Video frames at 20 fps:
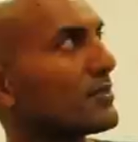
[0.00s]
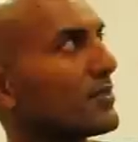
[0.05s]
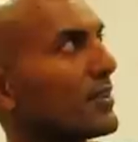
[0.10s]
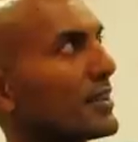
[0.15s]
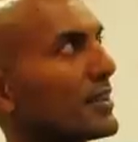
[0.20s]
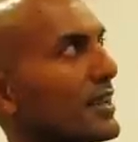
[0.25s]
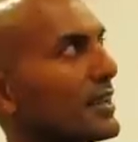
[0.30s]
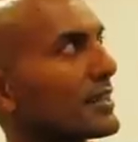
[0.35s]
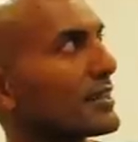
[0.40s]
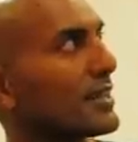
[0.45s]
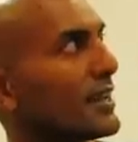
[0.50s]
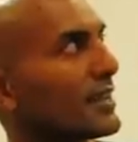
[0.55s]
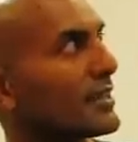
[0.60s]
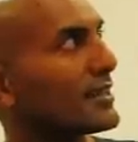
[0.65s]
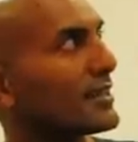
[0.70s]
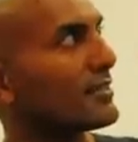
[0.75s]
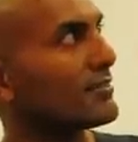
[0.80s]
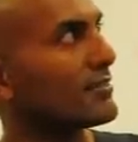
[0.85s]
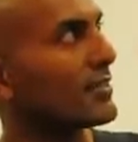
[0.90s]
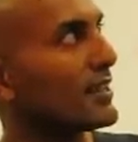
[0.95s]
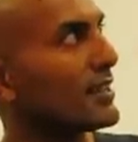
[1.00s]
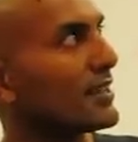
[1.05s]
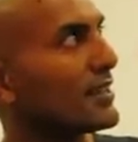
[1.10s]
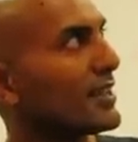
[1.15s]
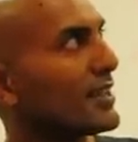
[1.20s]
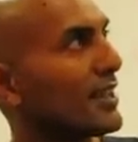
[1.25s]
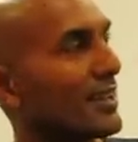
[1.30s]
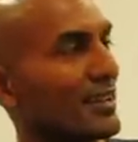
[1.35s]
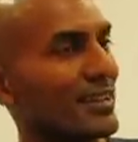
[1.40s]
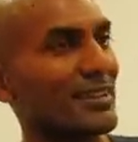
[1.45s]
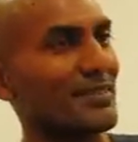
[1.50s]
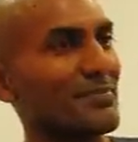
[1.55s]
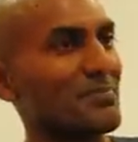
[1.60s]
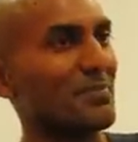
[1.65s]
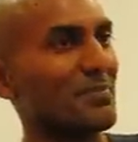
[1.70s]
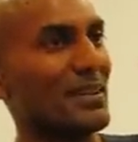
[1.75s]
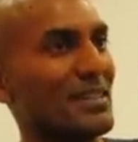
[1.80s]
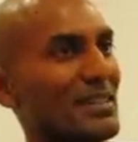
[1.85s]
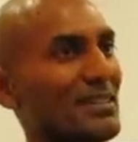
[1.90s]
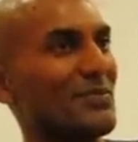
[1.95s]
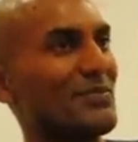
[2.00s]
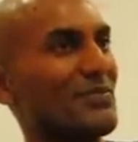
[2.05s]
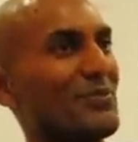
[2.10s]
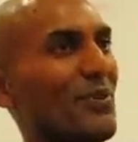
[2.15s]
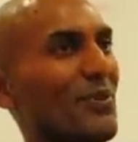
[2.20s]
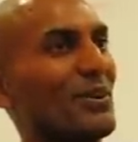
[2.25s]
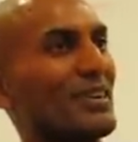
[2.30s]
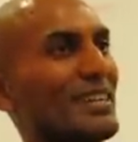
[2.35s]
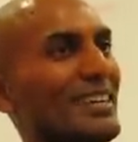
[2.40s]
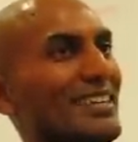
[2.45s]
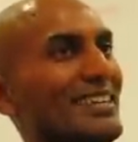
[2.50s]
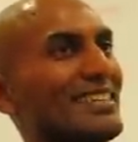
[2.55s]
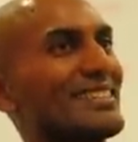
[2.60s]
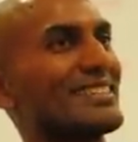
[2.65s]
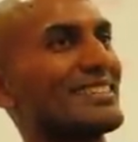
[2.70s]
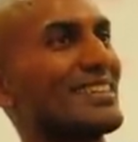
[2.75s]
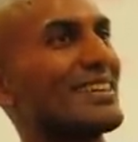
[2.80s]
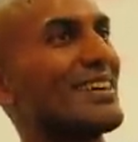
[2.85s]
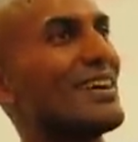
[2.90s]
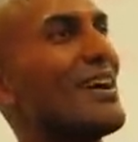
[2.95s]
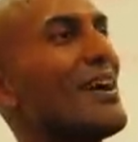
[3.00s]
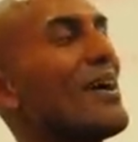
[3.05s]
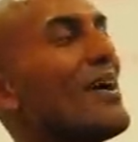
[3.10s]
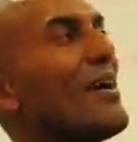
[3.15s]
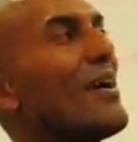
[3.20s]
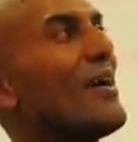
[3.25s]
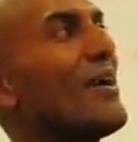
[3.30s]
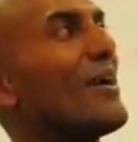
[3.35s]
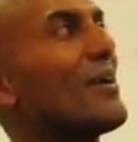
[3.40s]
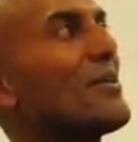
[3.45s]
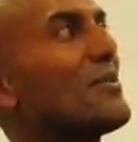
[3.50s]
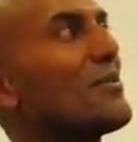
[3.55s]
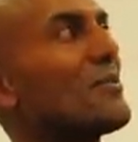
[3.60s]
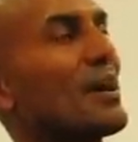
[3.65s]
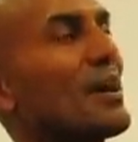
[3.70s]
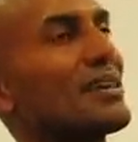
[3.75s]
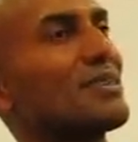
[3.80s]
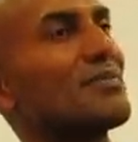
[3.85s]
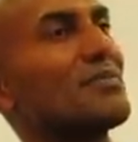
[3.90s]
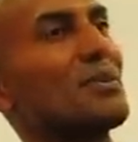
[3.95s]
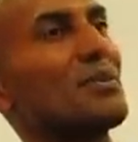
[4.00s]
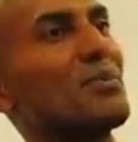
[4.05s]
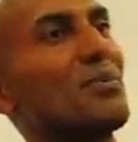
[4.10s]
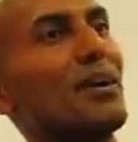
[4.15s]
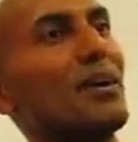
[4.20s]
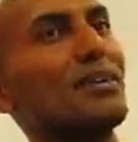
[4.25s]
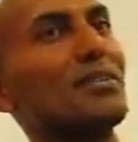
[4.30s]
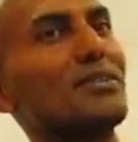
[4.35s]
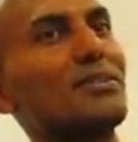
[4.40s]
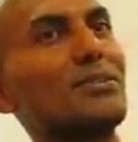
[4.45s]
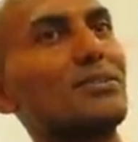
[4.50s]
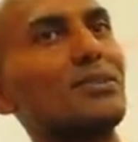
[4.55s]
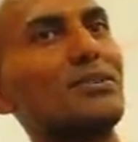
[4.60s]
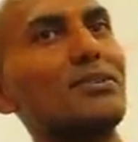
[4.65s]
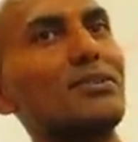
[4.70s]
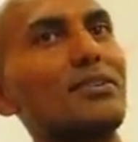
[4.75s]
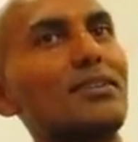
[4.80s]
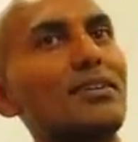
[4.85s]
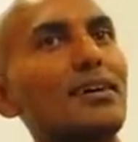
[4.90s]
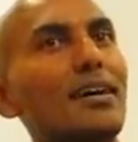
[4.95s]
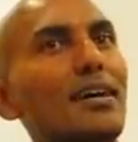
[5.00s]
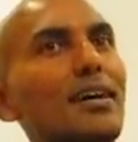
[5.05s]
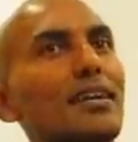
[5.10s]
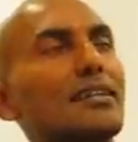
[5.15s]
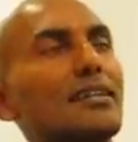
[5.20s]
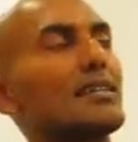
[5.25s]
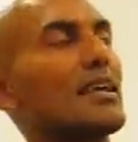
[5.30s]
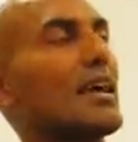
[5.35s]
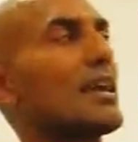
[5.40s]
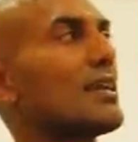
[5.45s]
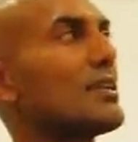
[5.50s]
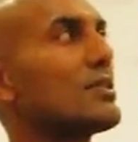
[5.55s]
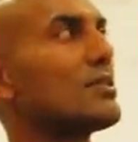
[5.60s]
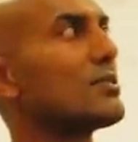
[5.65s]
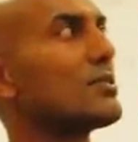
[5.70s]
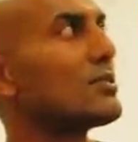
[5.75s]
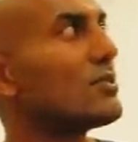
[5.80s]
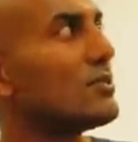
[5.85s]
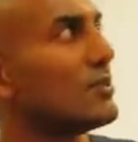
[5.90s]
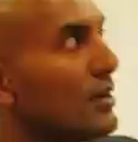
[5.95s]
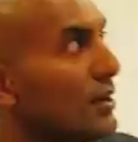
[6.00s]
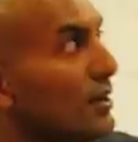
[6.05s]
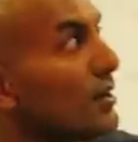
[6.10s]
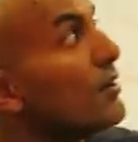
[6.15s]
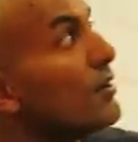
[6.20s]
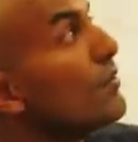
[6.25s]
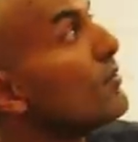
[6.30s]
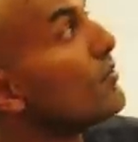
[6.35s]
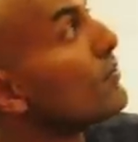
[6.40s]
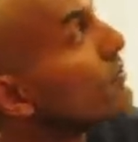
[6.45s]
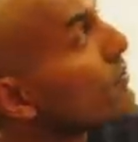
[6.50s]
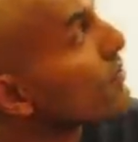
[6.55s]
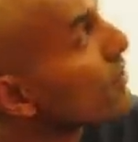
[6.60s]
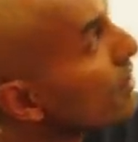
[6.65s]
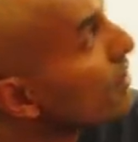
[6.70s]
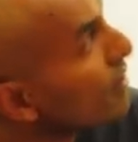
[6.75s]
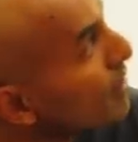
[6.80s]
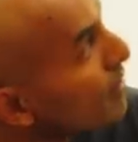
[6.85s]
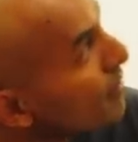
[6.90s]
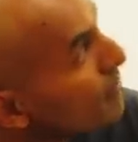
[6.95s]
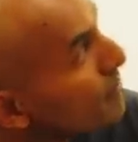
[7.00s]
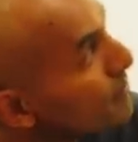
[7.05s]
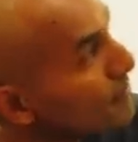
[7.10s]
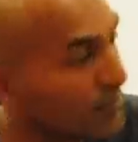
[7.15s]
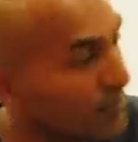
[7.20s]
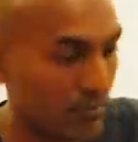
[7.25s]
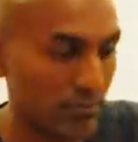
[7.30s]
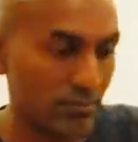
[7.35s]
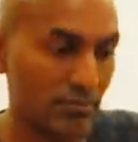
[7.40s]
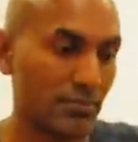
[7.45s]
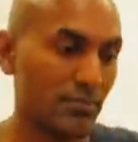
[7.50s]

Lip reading: before I get carried away, I will focus on what we want to tell you from